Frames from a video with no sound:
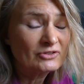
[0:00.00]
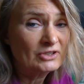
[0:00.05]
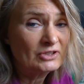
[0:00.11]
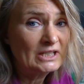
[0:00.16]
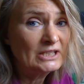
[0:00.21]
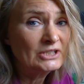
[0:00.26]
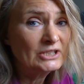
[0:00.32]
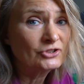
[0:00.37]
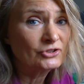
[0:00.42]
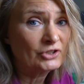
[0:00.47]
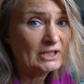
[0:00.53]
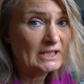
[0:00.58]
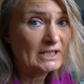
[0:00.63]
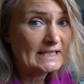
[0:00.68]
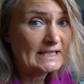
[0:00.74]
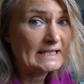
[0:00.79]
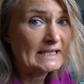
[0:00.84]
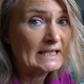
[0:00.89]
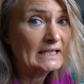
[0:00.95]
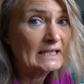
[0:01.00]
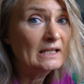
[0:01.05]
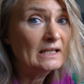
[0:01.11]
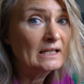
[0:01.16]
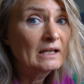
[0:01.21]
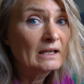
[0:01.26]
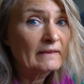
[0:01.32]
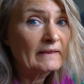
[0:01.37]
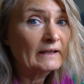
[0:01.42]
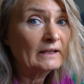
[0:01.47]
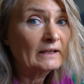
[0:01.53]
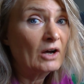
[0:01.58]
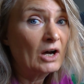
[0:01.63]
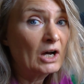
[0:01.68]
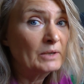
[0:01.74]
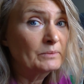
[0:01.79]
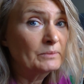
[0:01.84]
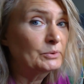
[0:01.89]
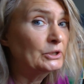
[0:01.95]
intricacy that
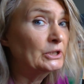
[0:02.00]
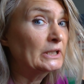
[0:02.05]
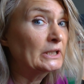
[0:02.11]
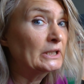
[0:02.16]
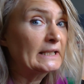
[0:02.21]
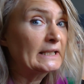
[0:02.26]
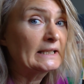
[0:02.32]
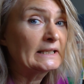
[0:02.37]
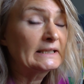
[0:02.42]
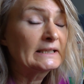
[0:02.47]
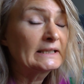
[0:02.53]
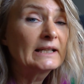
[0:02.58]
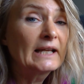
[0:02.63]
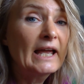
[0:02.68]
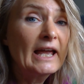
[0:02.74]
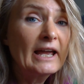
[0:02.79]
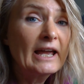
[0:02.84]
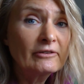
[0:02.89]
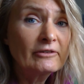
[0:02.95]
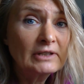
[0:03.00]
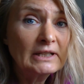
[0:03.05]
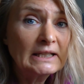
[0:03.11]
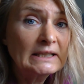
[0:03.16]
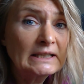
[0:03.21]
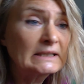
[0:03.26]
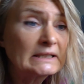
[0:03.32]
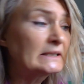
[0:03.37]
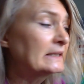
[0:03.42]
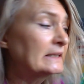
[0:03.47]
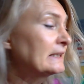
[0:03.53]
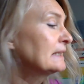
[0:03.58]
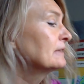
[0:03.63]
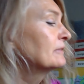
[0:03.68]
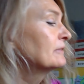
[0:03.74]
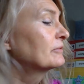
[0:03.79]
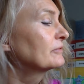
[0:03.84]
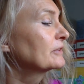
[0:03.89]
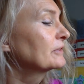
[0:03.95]
God put in every little
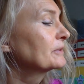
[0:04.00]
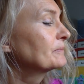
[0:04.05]
leaf.